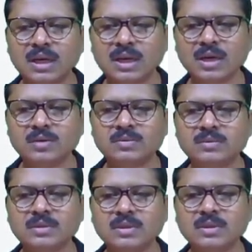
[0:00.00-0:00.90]
Now,
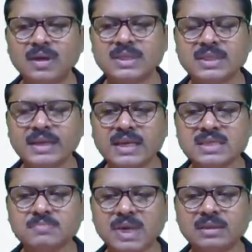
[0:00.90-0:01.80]
what is the
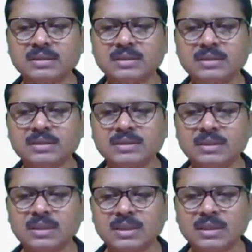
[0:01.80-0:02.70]
next part?
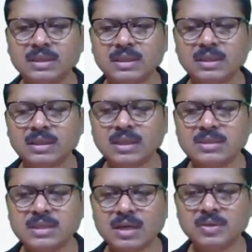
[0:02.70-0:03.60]

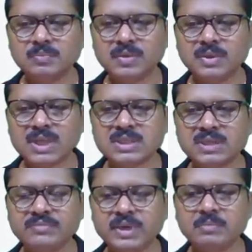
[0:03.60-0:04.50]
This output is
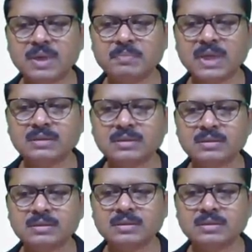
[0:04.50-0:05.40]
the feedback path
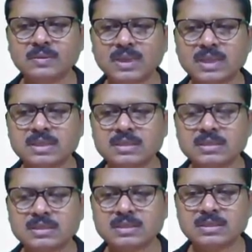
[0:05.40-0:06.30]
to this
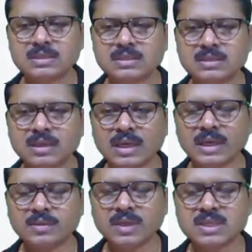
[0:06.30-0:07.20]

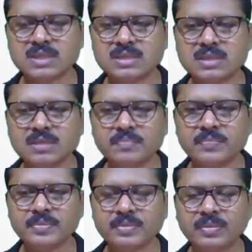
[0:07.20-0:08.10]
electronic system.
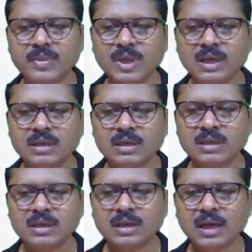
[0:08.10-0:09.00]

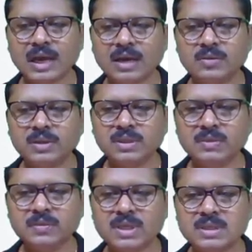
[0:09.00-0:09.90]
According
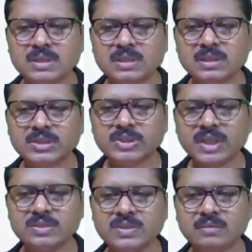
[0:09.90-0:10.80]
to this
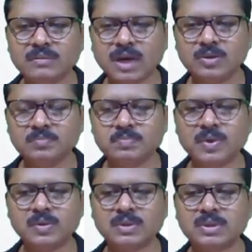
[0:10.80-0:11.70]
change of
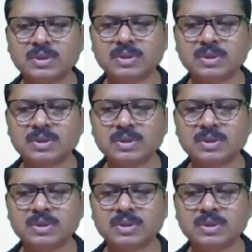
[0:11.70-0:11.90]
output,